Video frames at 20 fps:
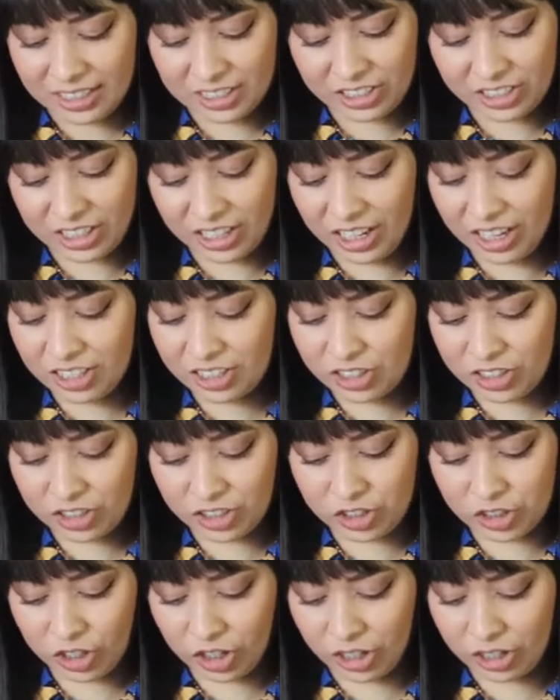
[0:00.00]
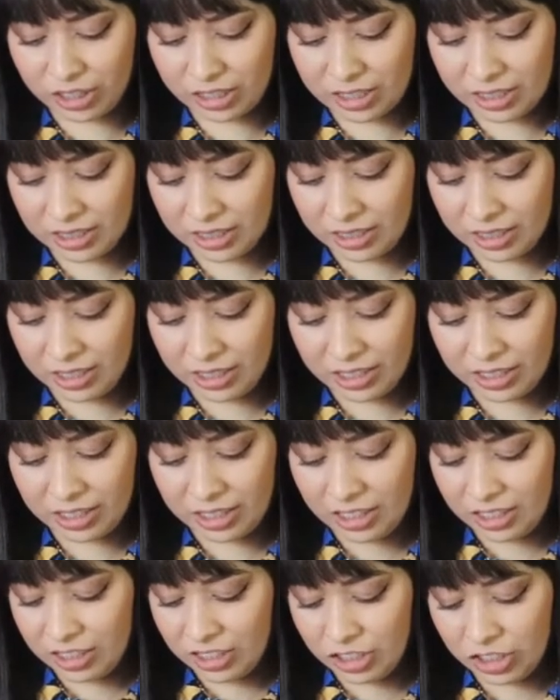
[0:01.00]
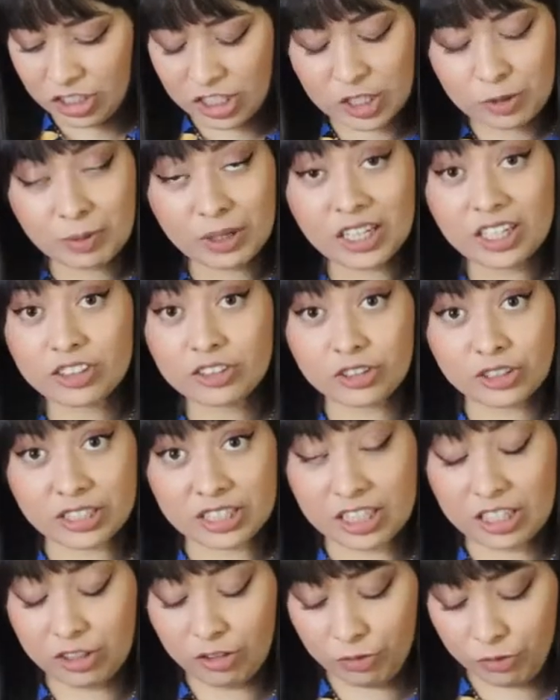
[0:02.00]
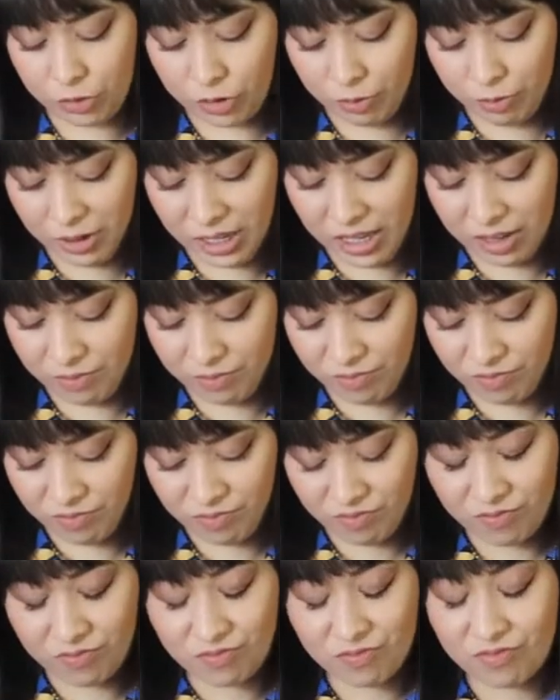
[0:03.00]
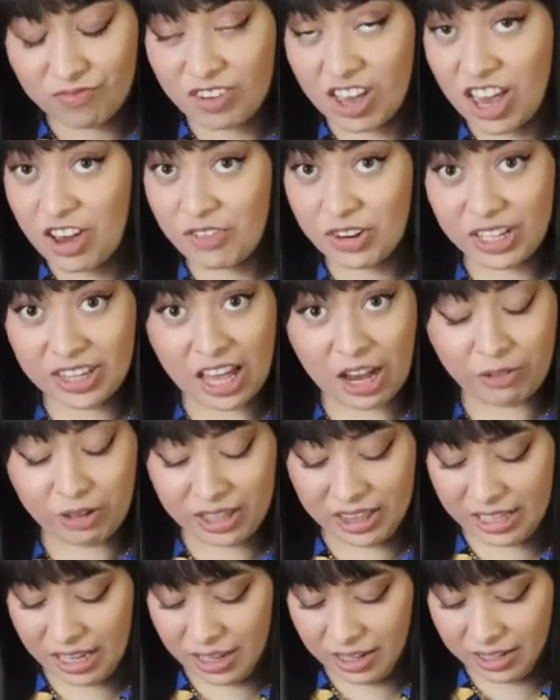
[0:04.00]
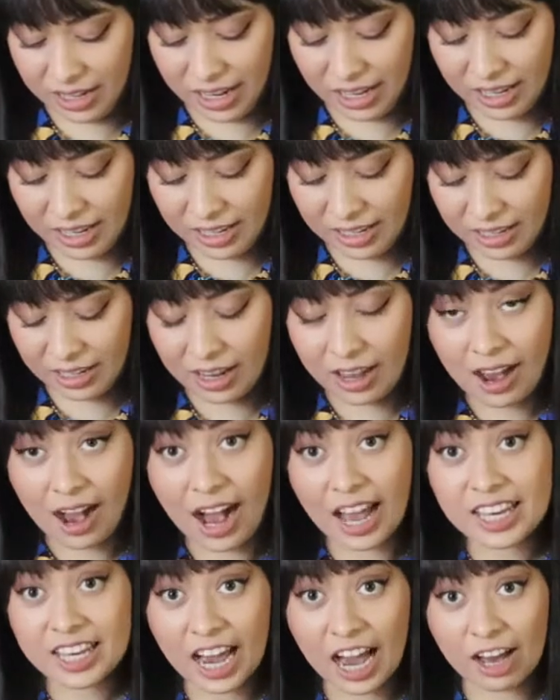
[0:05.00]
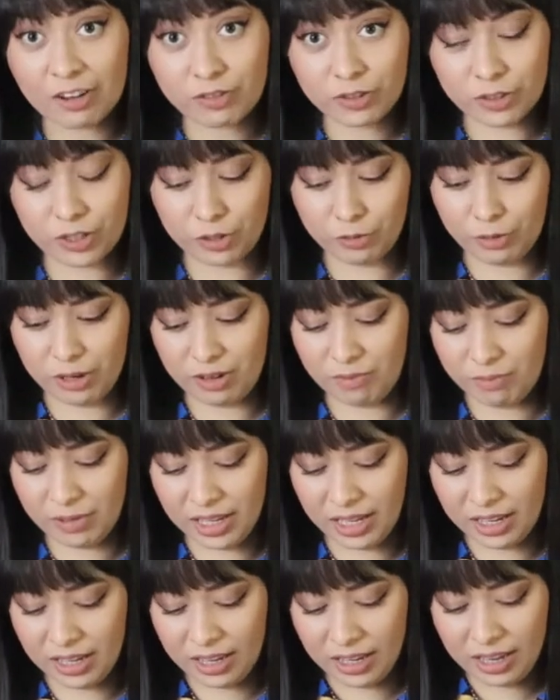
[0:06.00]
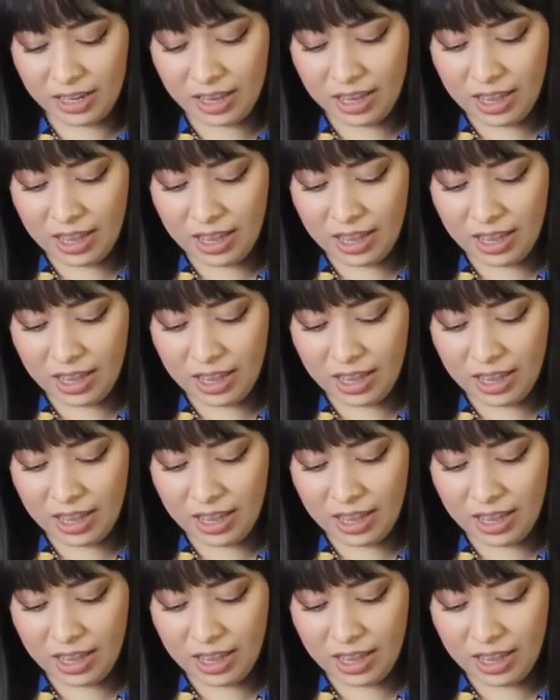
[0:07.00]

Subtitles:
She's been interceding for me every now and then. Like, I have her with me.